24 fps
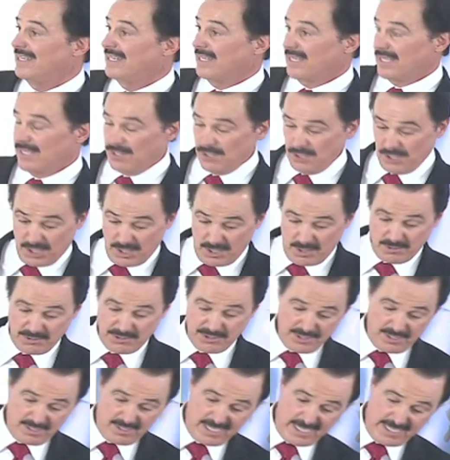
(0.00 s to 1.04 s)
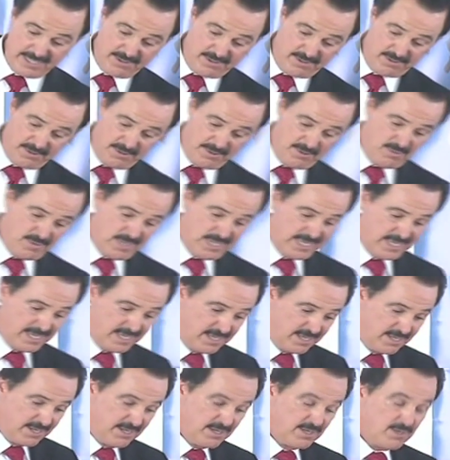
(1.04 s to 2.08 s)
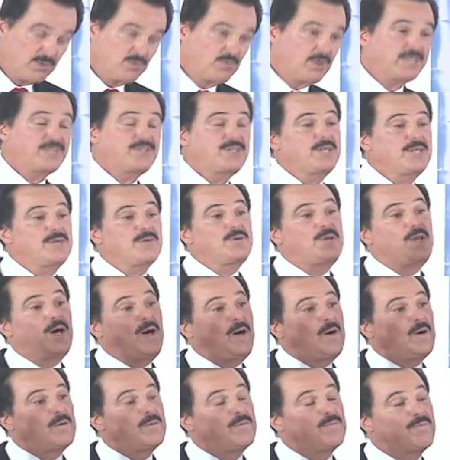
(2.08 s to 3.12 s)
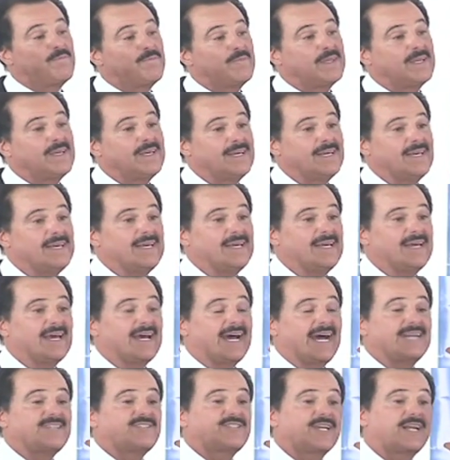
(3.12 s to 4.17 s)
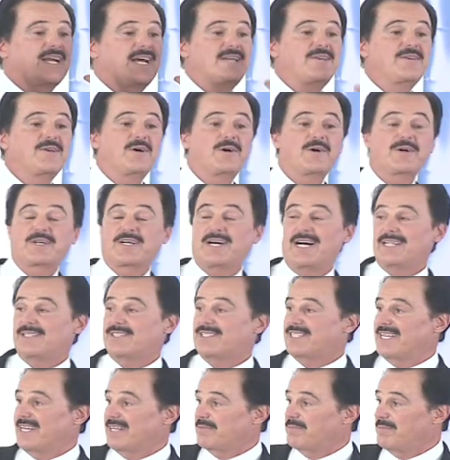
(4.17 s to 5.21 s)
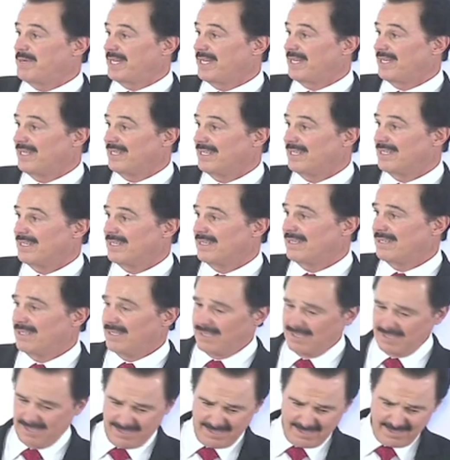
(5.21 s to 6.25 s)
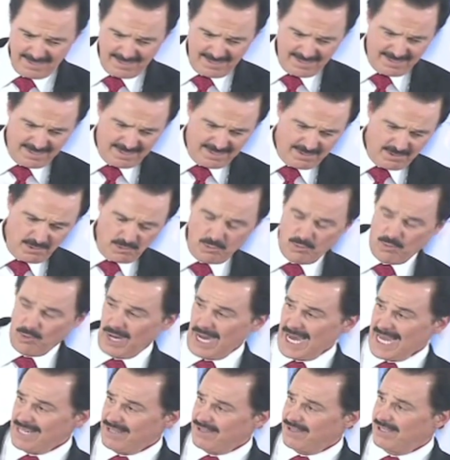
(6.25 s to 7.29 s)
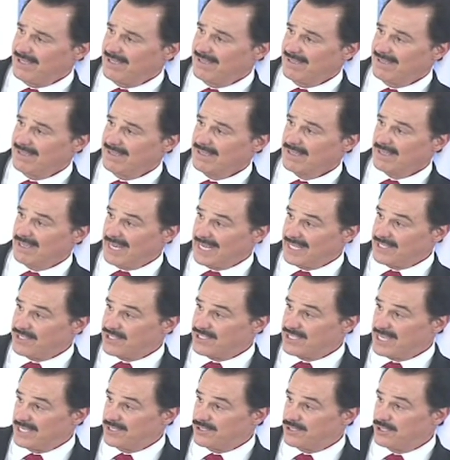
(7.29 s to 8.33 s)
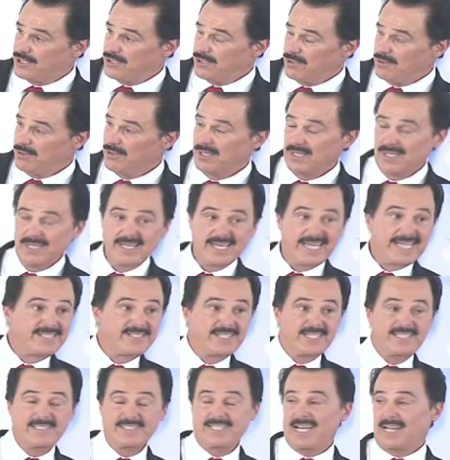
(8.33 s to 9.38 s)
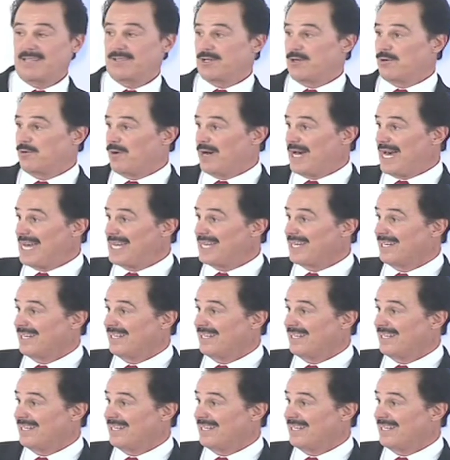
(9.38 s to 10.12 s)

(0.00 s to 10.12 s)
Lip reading: No, sir, I don't know why. What do you know? I said, I know God sent me. What? God sent you? He didn't tell you why.